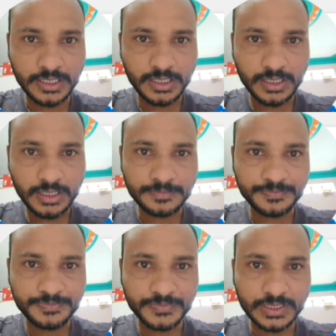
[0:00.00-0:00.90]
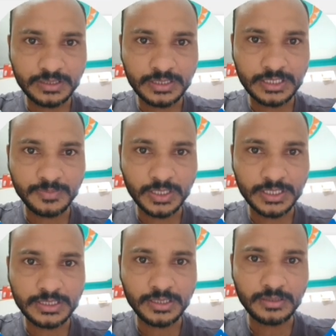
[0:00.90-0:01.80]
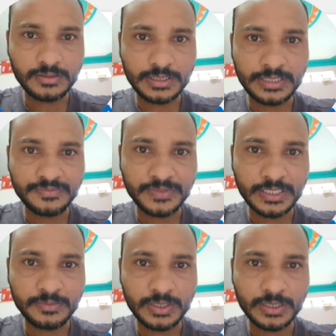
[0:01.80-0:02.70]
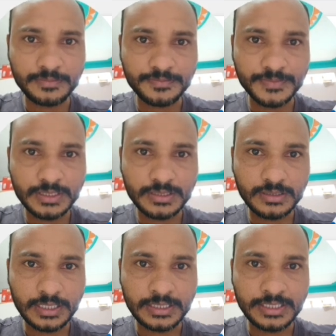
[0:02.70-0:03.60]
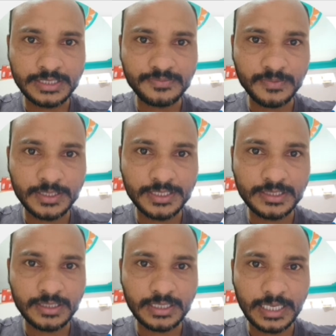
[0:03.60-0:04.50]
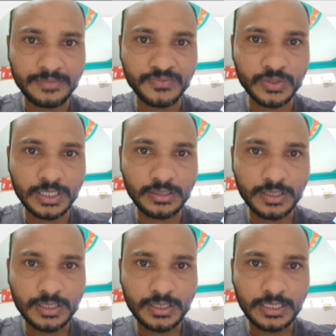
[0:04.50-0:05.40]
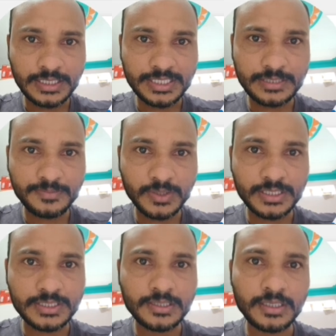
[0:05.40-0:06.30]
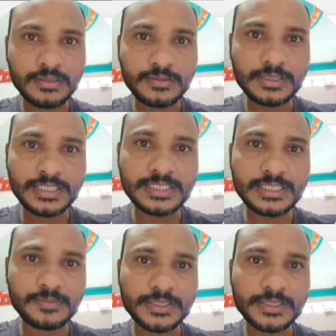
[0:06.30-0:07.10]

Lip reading: and this part is called infundibulum, and this part is called ampulla, and this part is called isthmus.